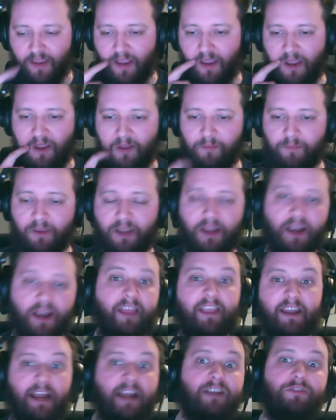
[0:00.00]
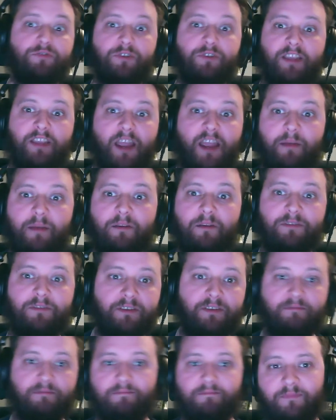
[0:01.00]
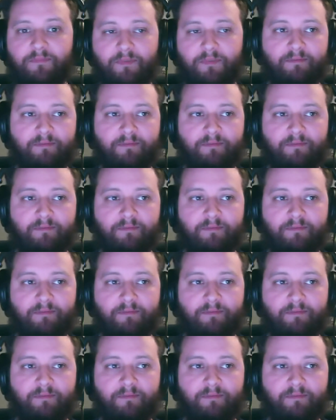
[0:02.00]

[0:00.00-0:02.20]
and then Android came out, and